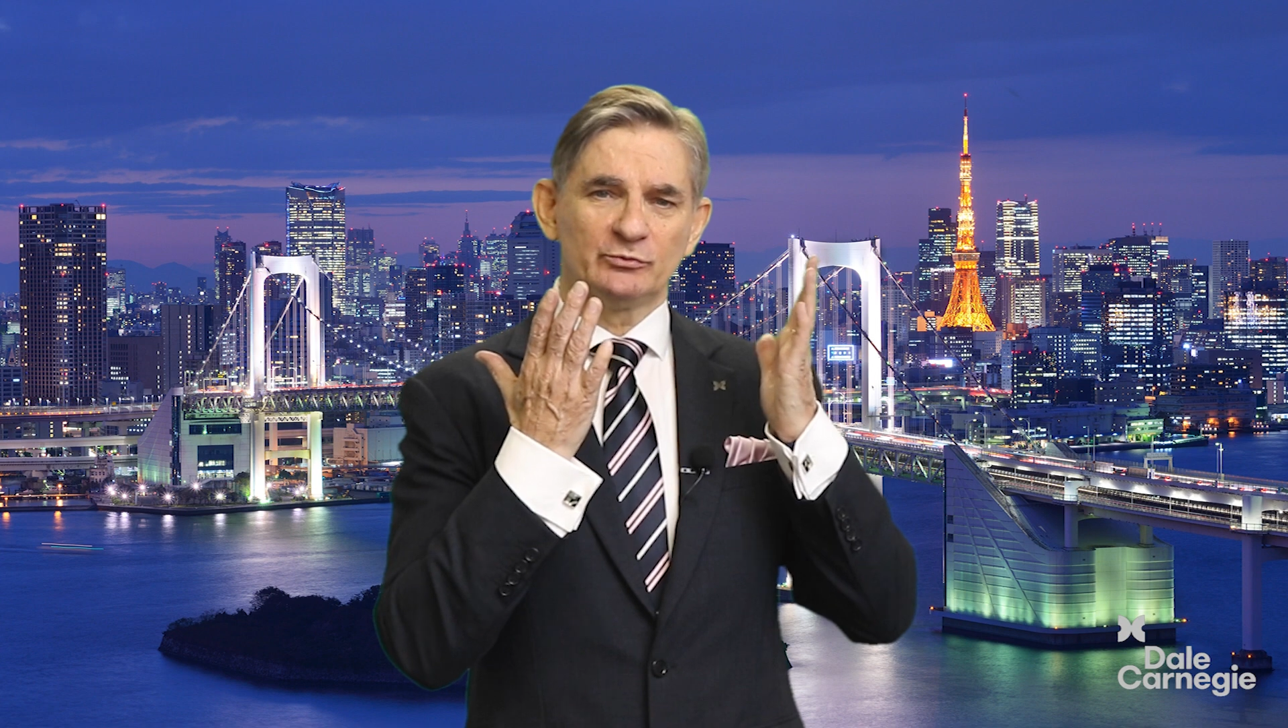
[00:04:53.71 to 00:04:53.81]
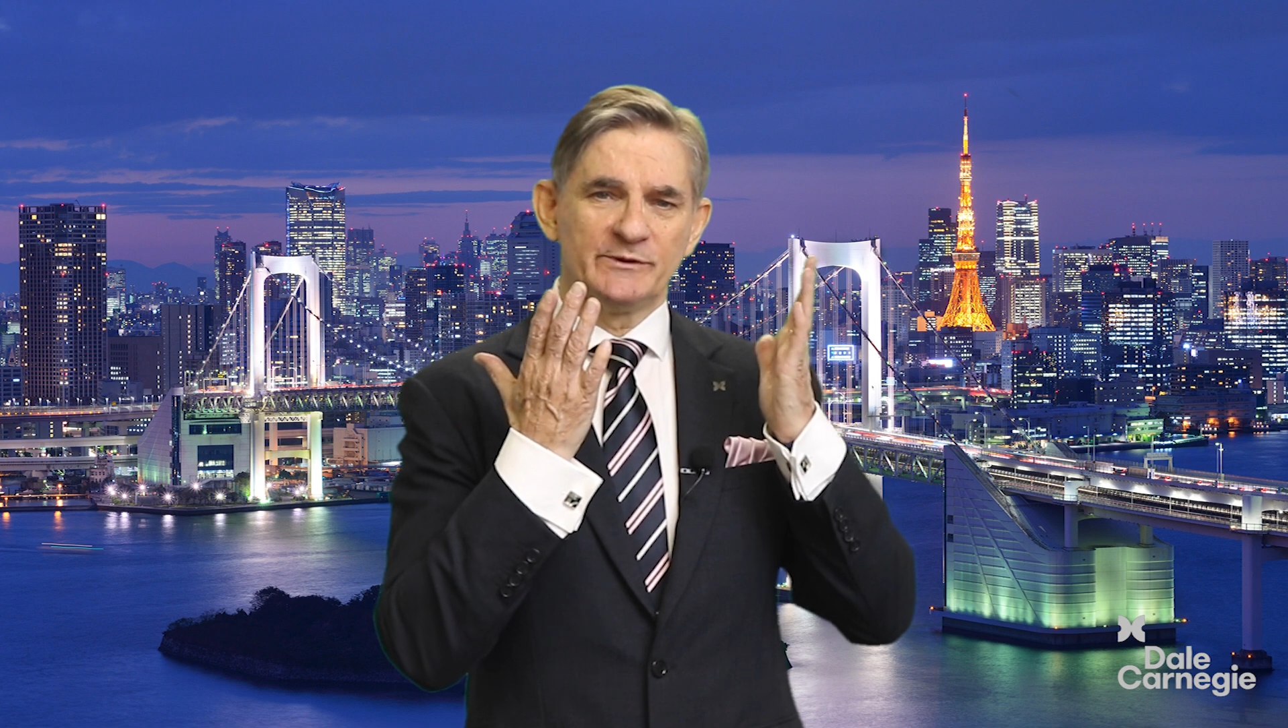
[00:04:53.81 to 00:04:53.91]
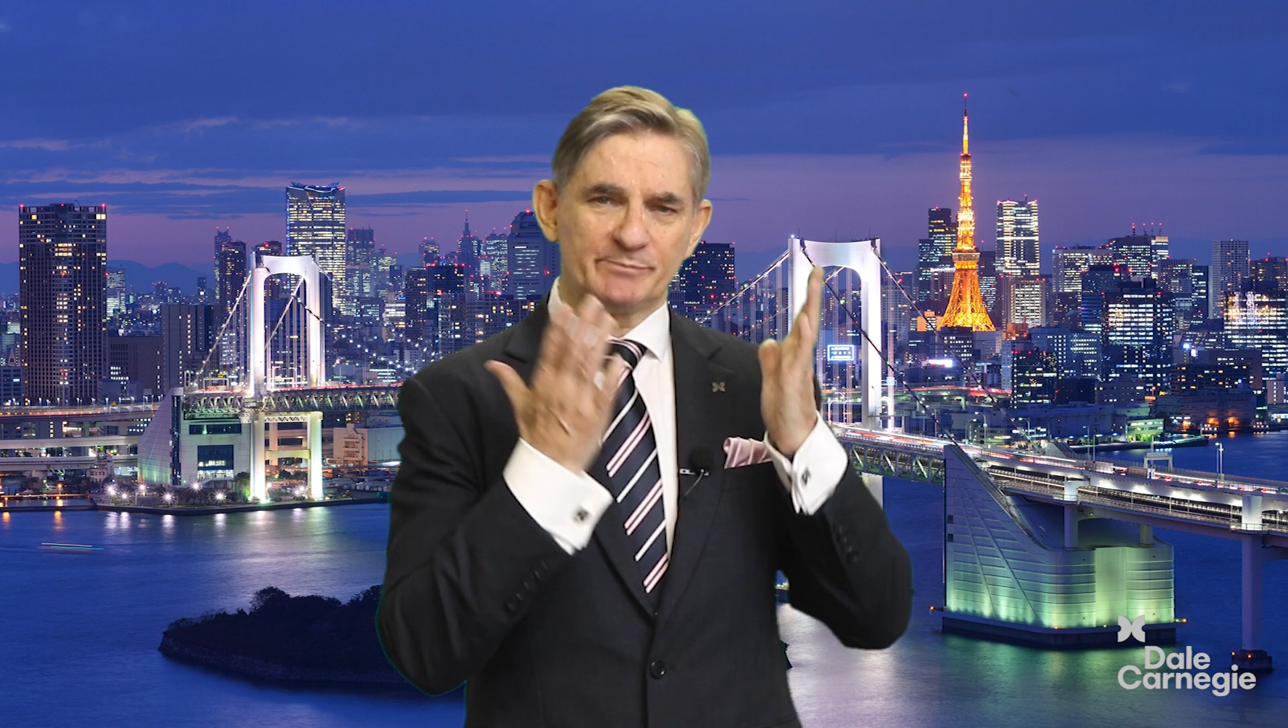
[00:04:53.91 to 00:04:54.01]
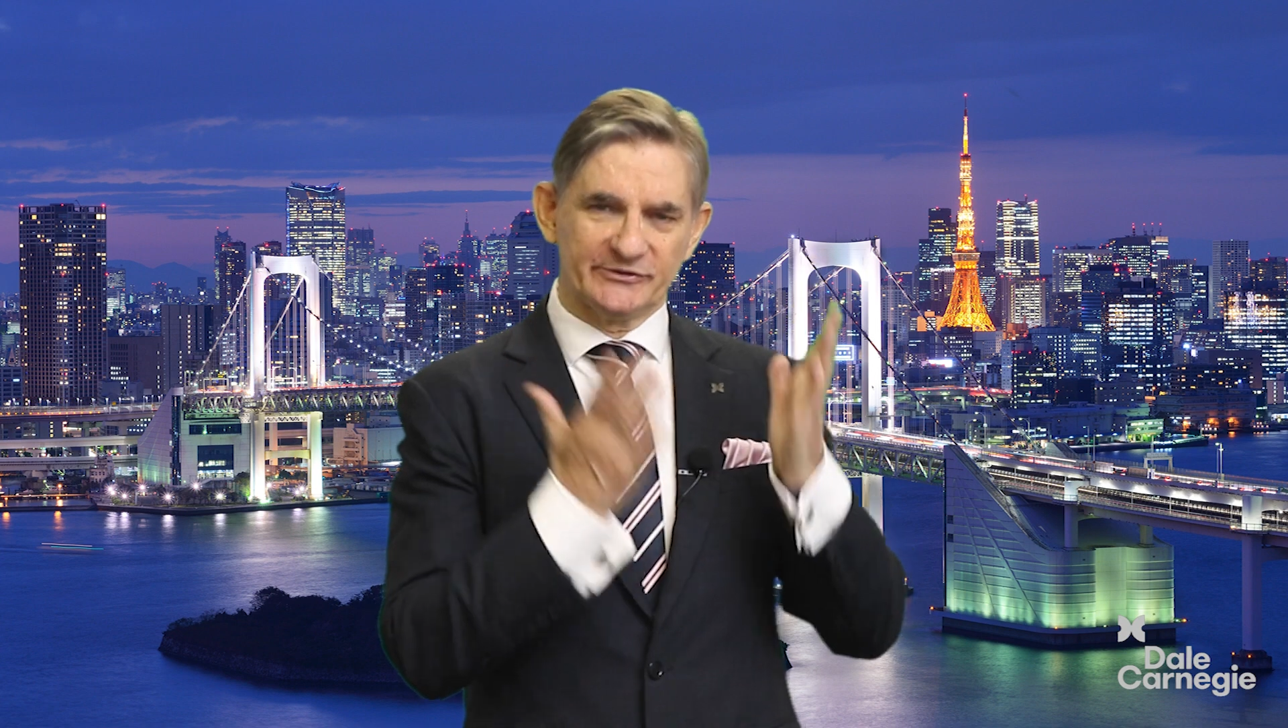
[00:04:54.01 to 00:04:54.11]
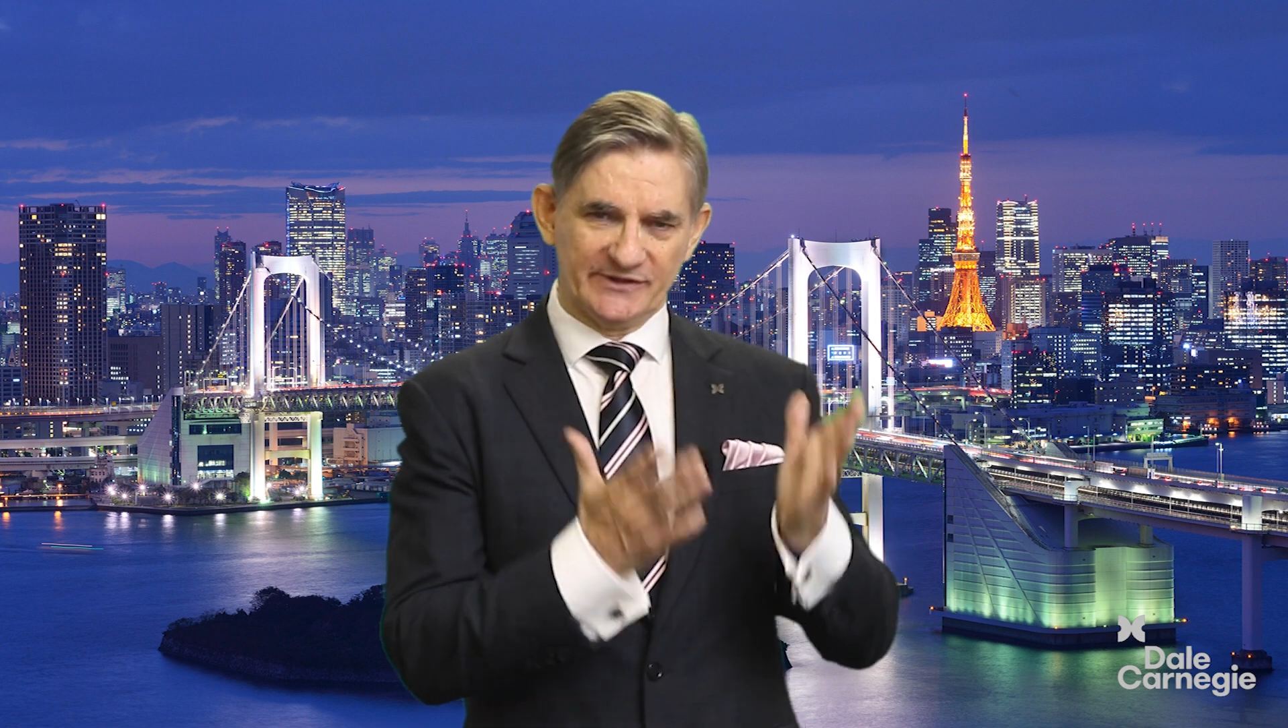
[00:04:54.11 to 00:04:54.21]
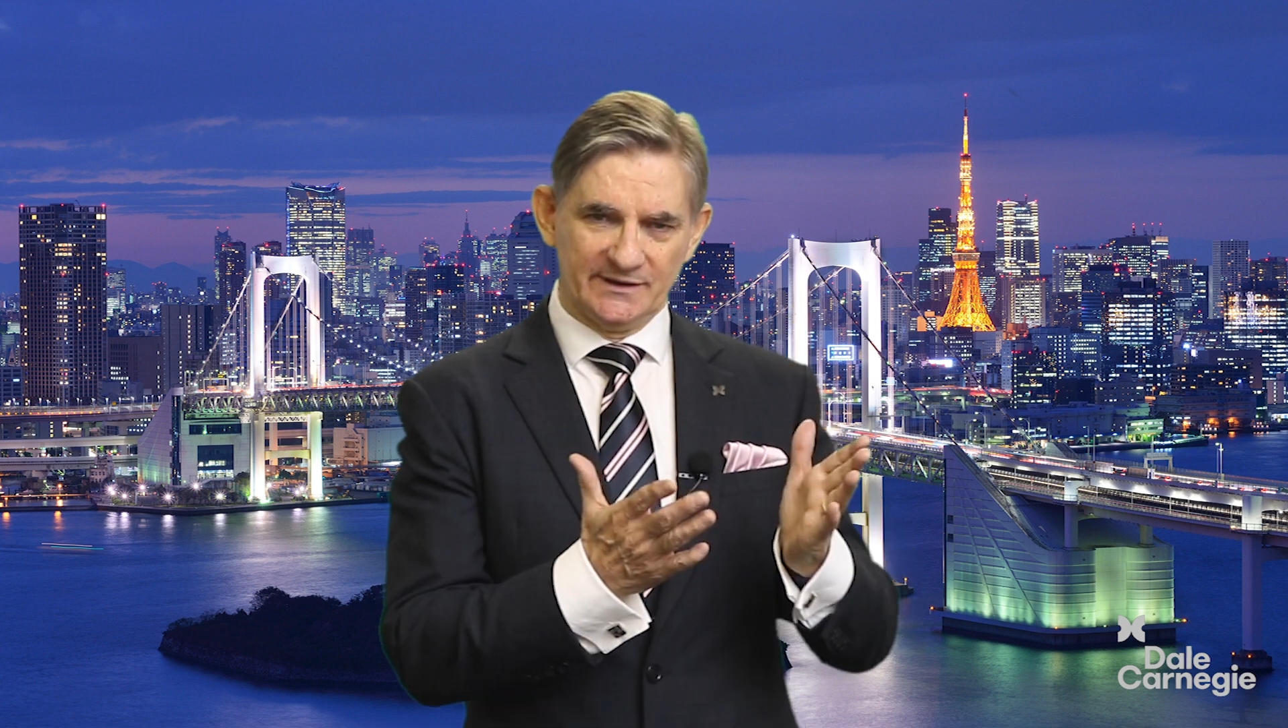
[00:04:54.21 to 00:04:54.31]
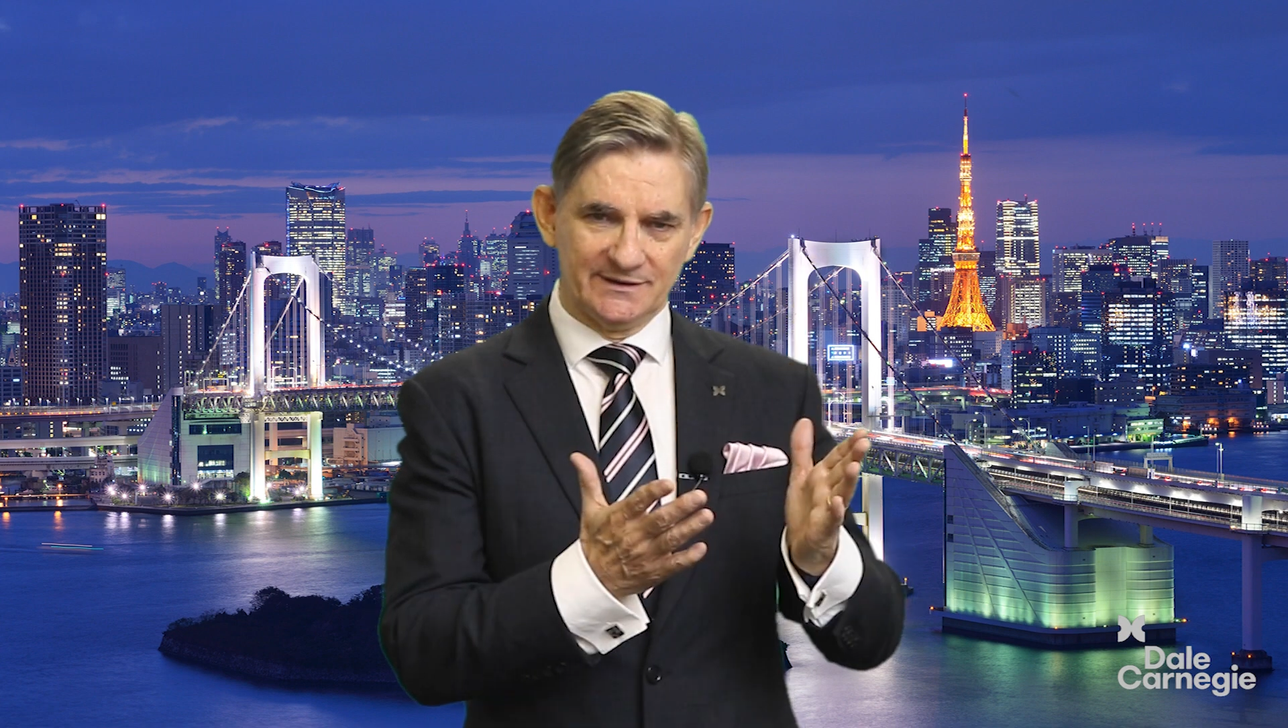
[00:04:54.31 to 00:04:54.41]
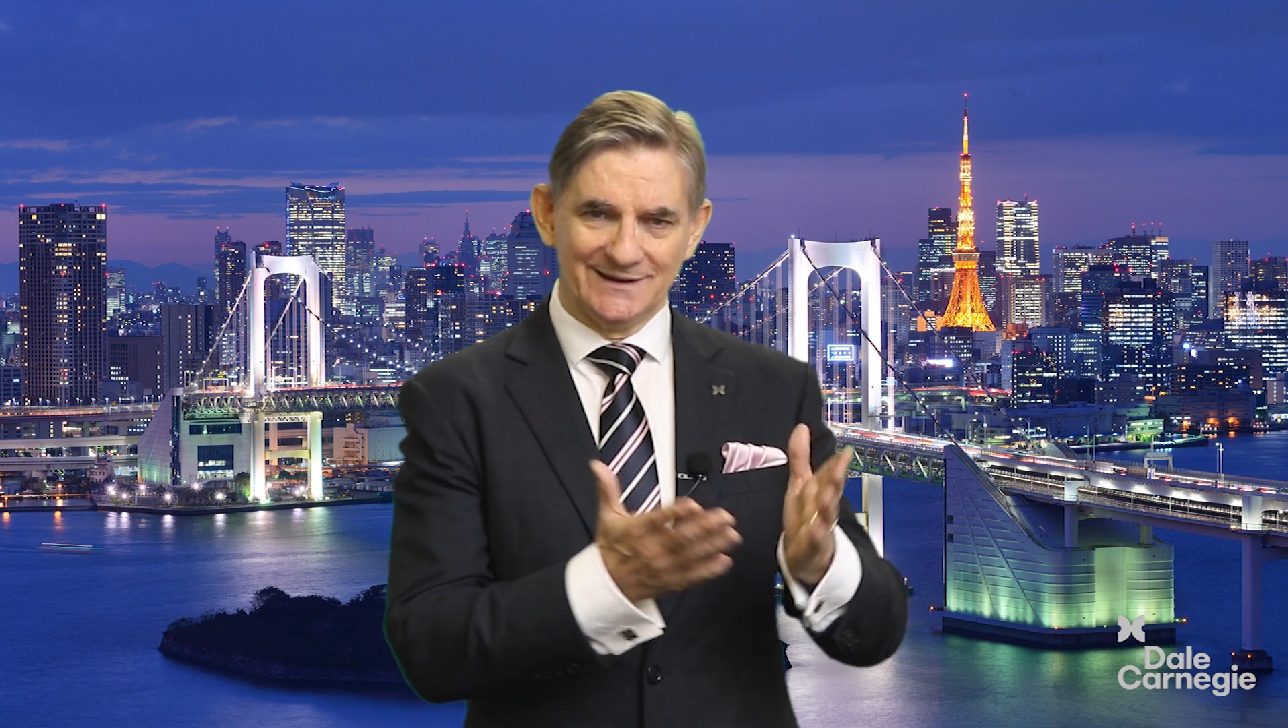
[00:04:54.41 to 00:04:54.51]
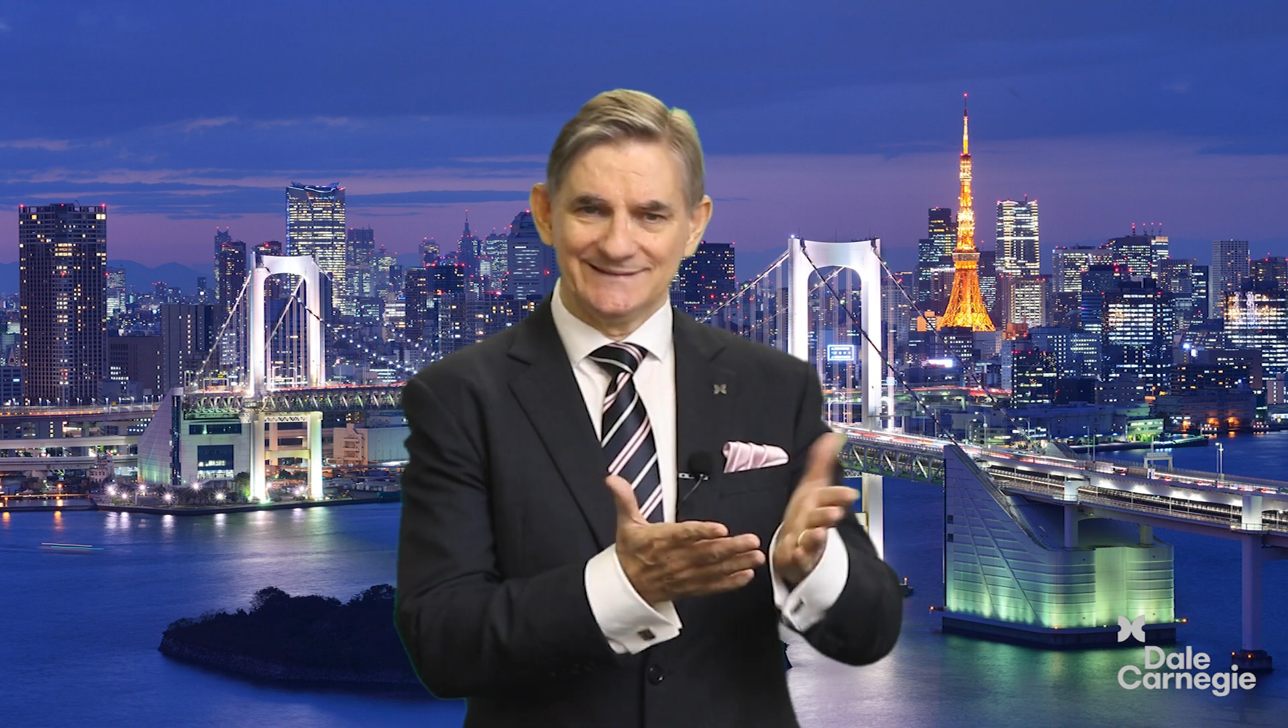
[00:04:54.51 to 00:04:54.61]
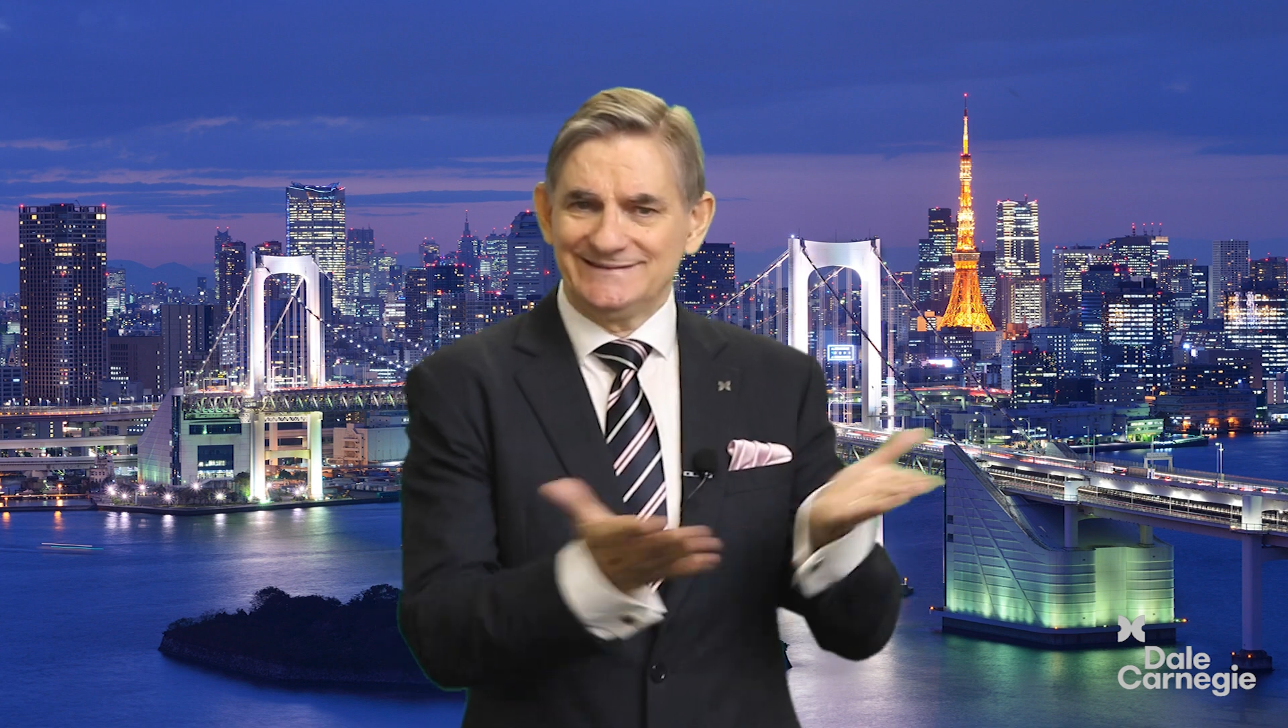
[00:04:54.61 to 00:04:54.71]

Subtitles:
we presented